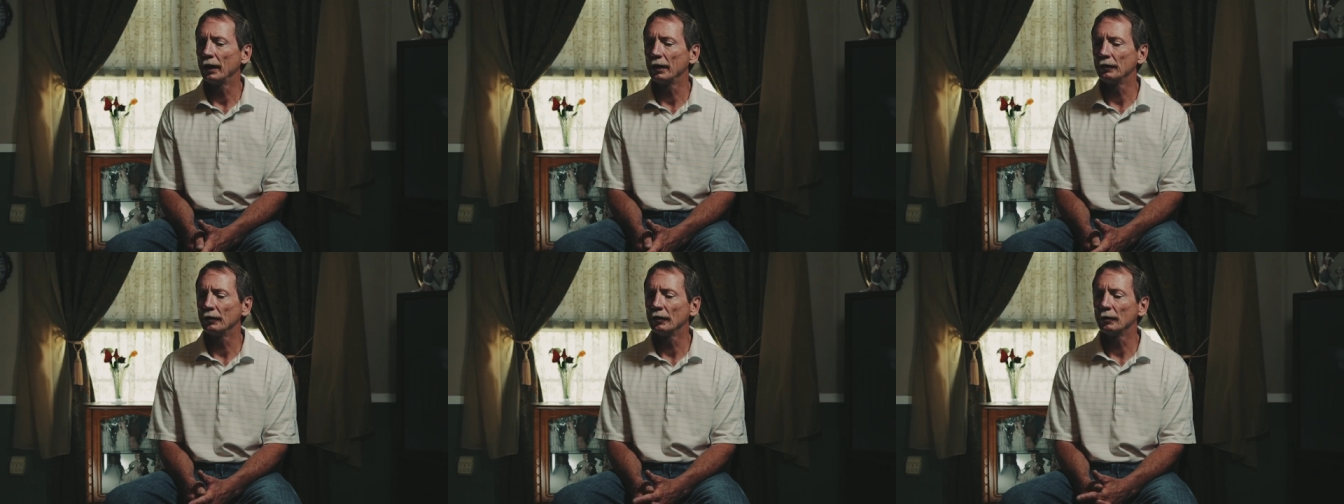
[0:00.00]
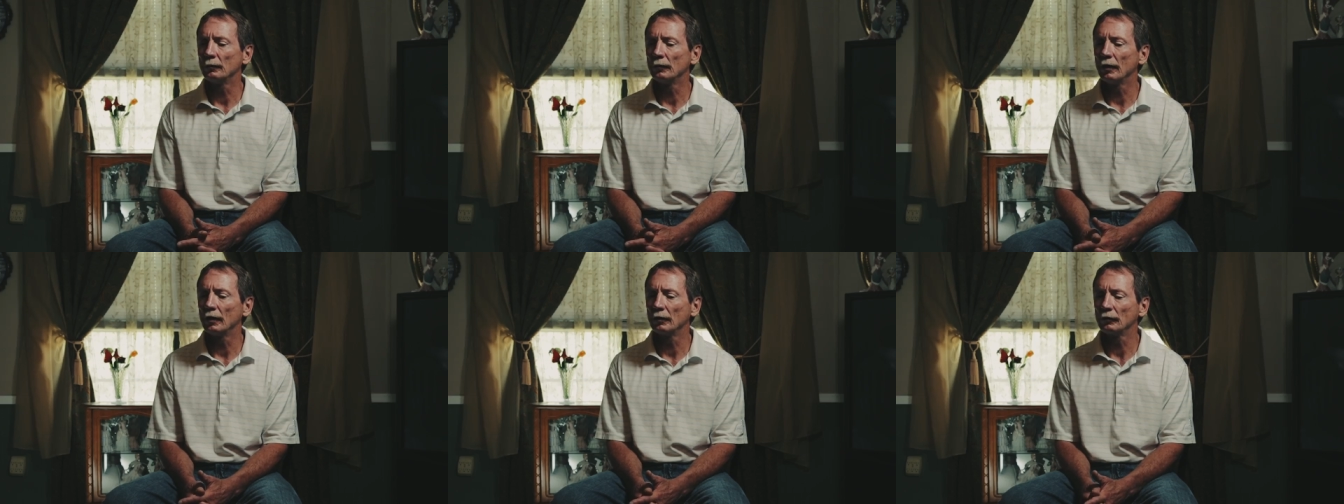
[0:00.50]
and
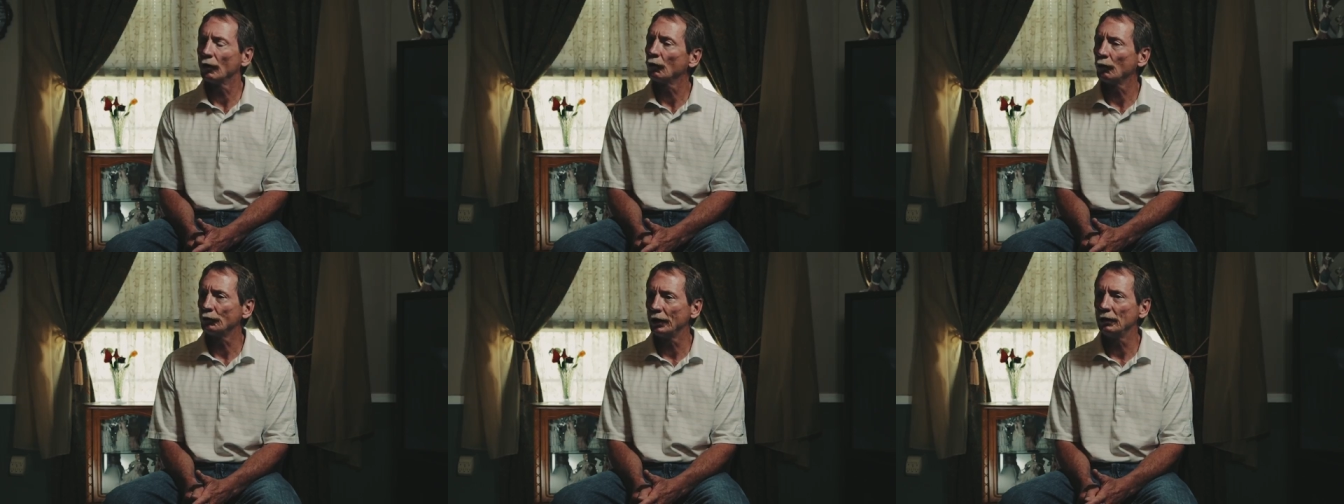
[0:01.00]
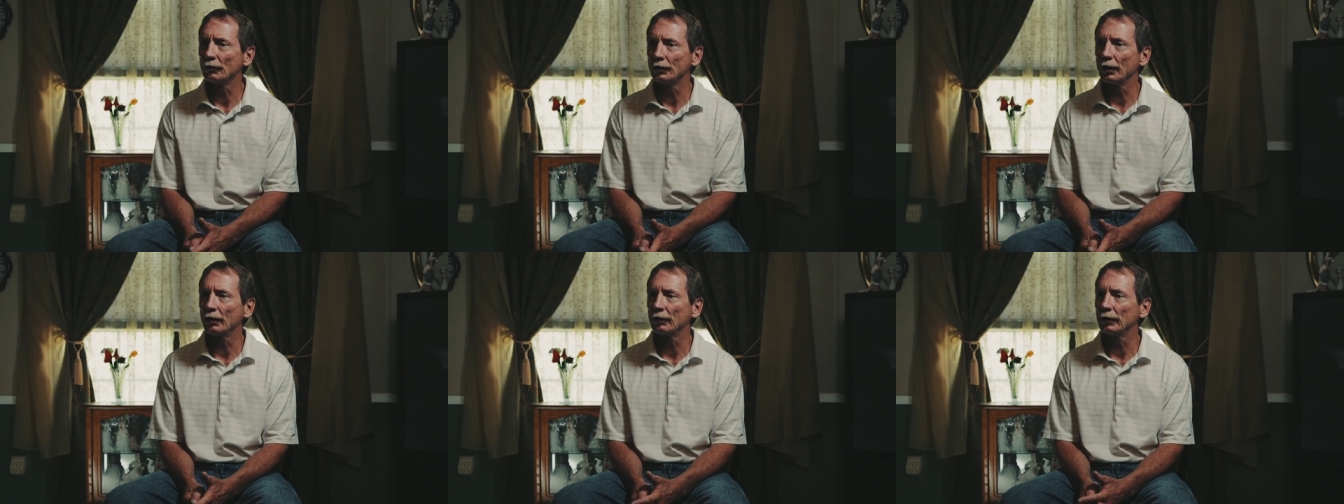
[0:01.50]
um, a local dealer
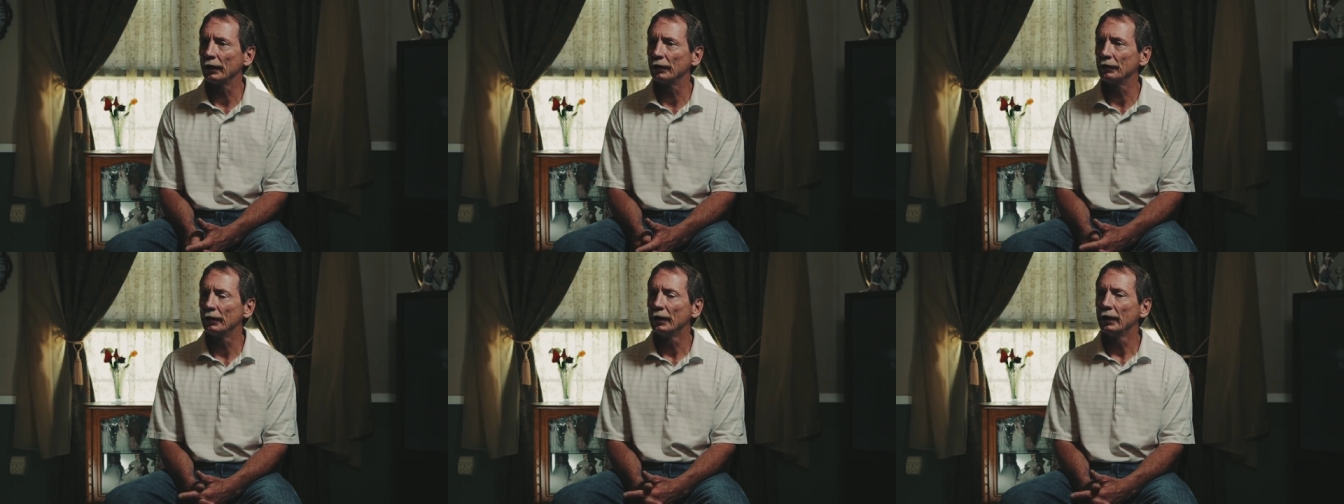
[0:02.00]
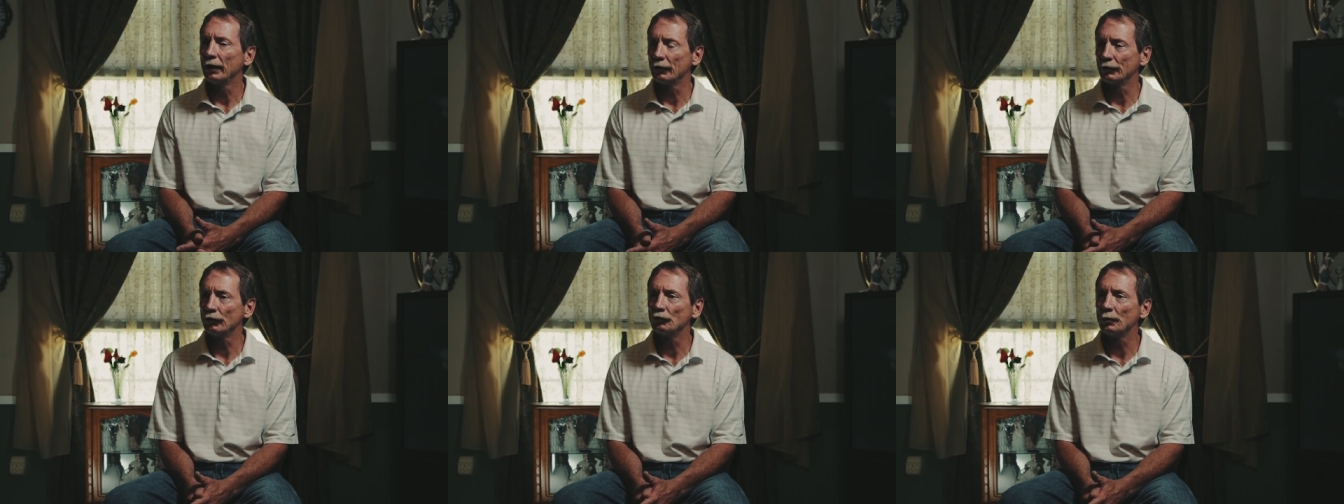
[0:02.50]
there had
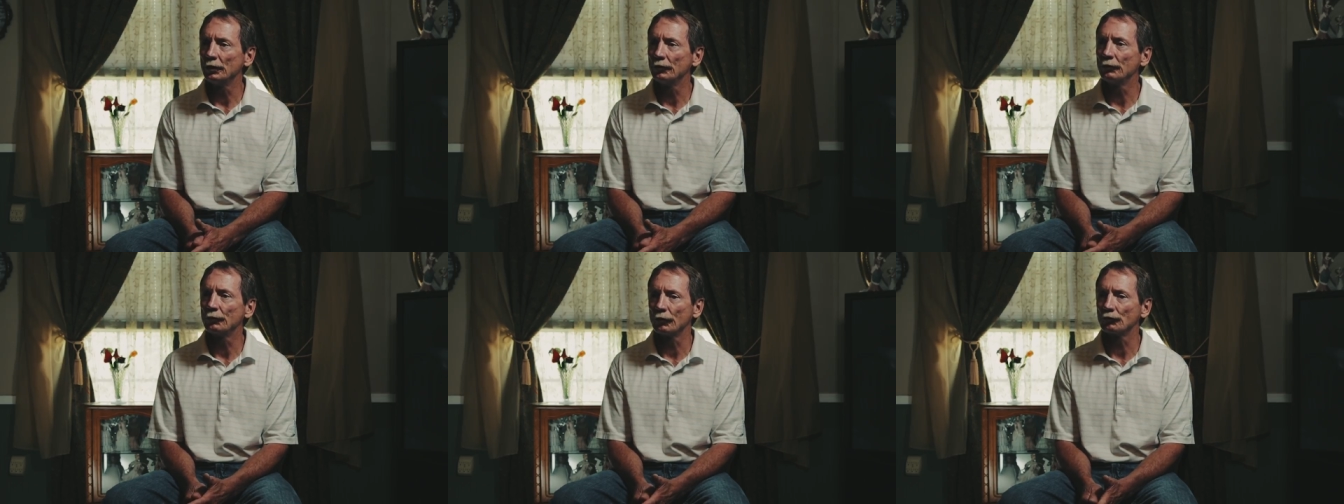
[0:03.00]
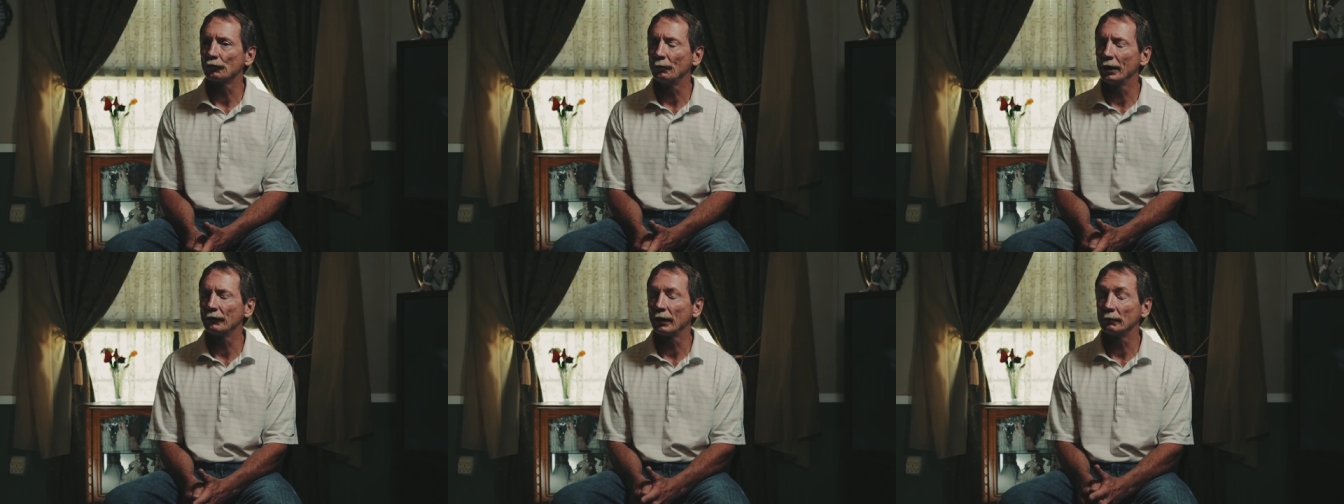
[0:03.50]
introduced me to crystal meth.